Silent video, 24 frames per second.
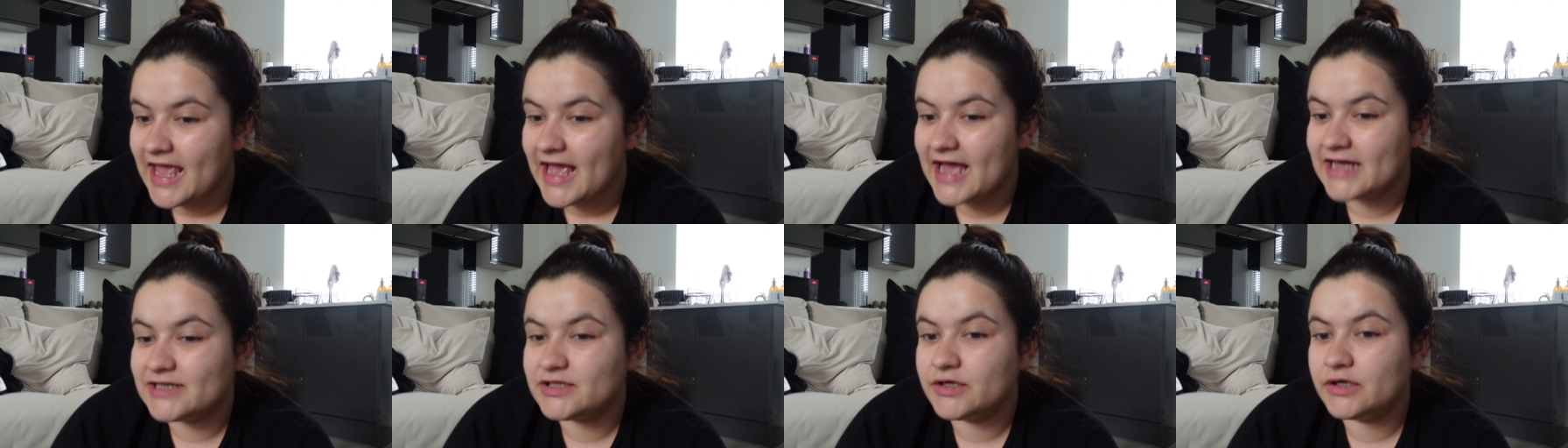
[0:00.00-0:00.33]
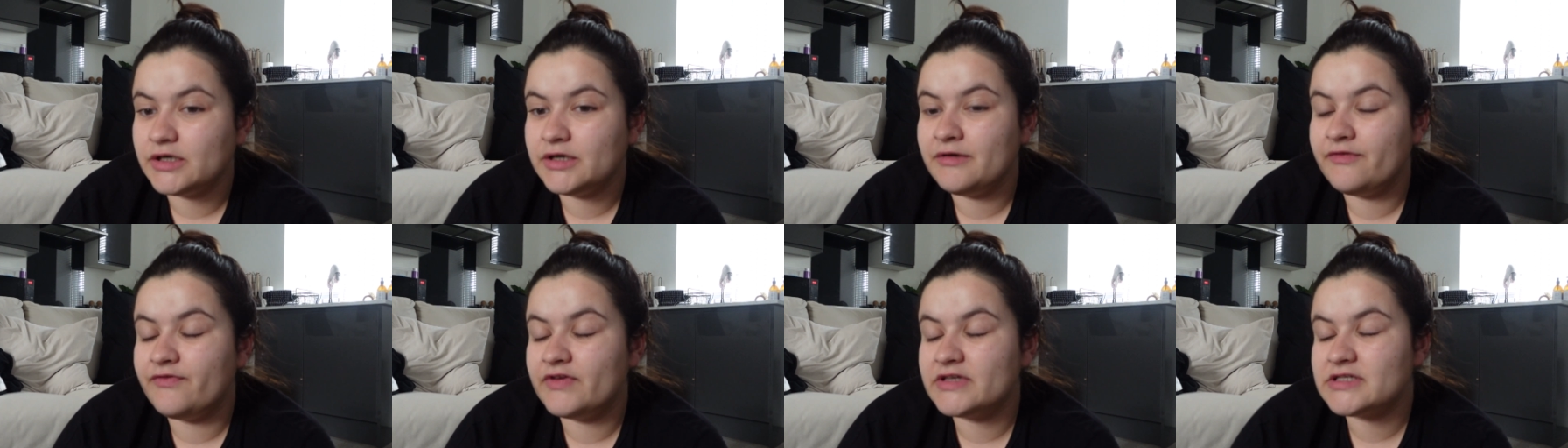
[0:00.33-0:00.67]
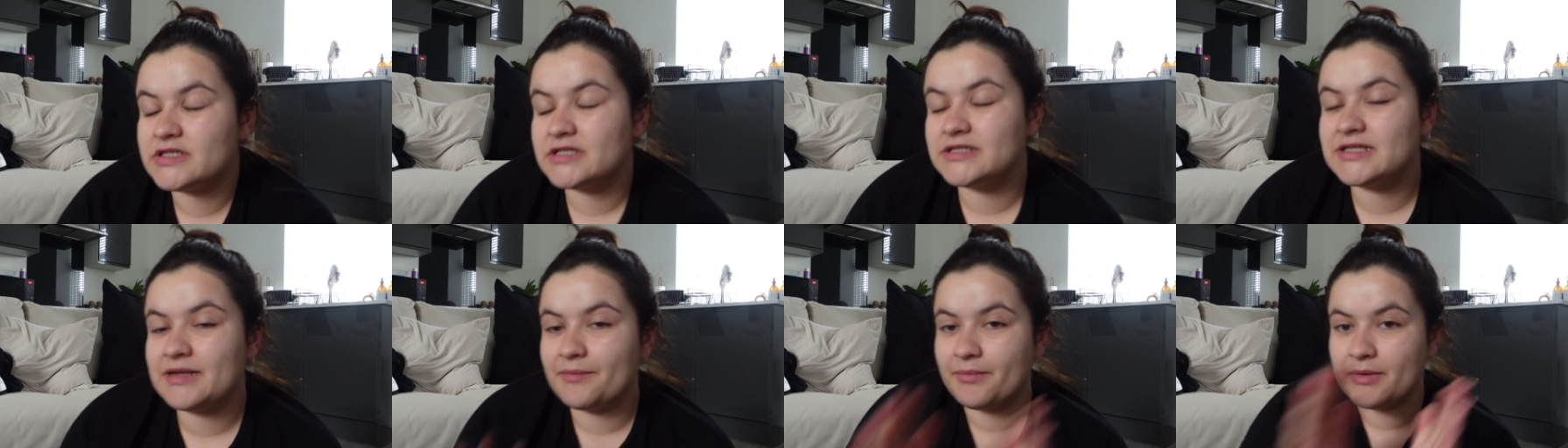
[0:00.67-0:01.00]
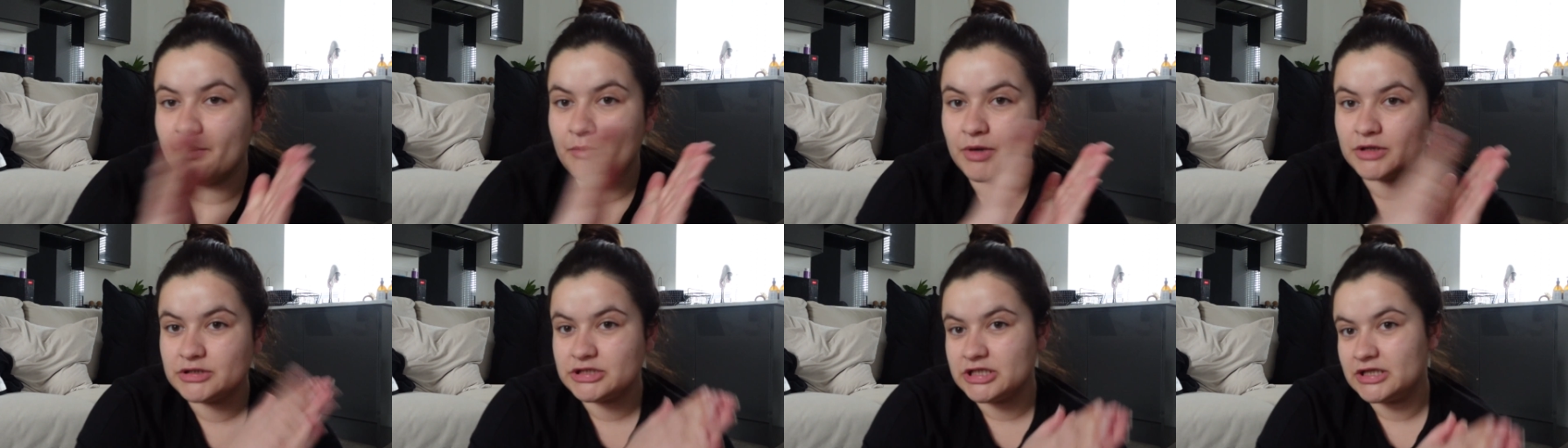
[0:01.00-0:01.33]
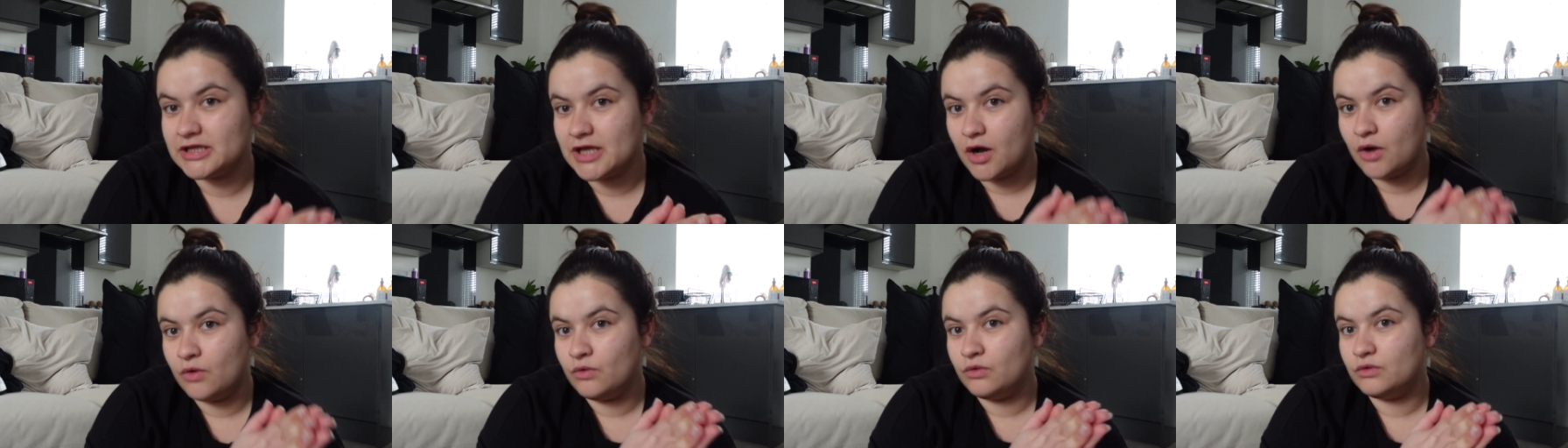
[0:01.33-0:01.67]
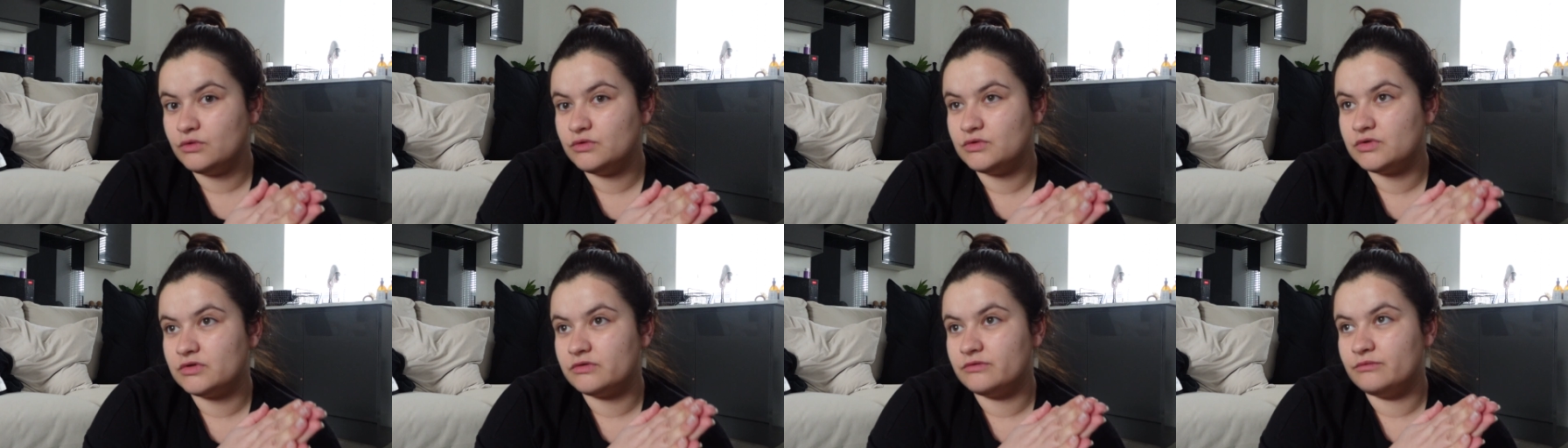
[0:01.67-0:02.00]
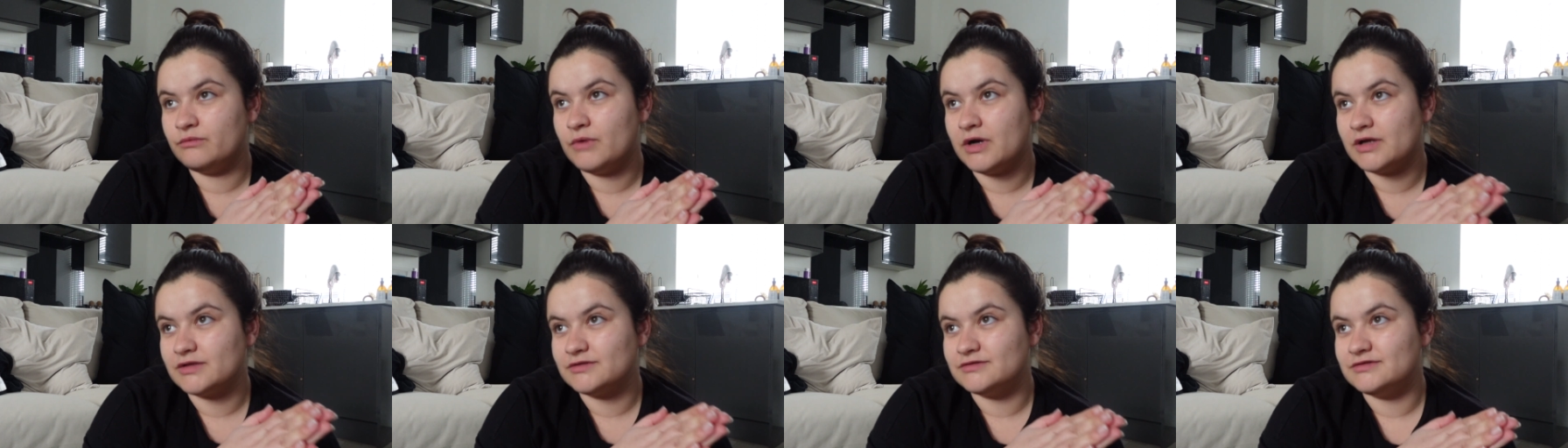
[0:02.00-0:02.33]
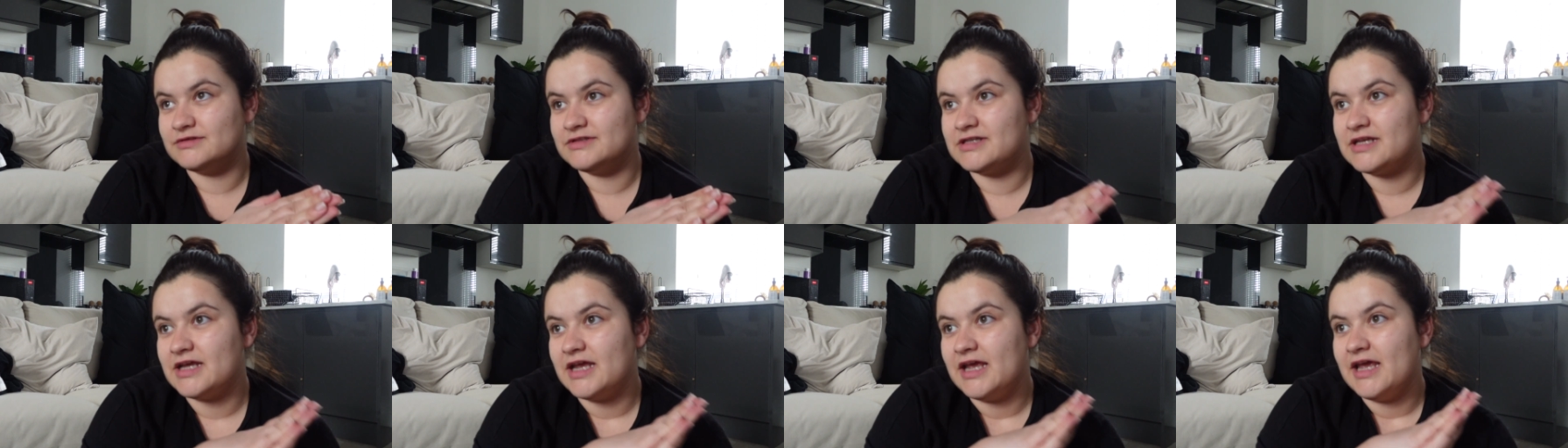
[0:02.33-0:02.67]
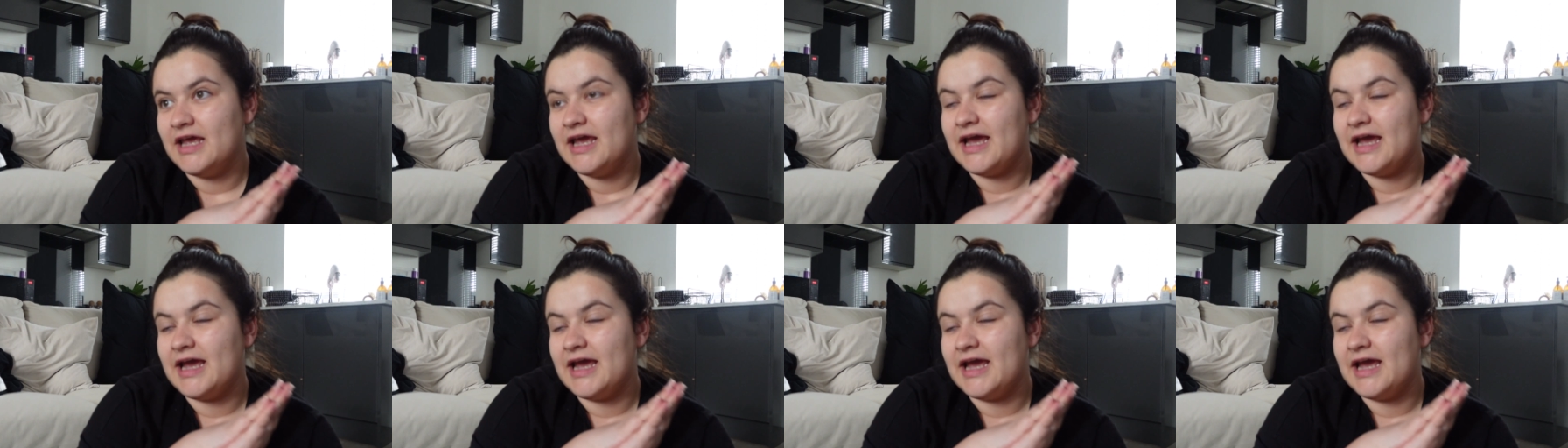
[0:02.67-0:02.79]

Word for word: I don't know if it's because I've been watching the old ones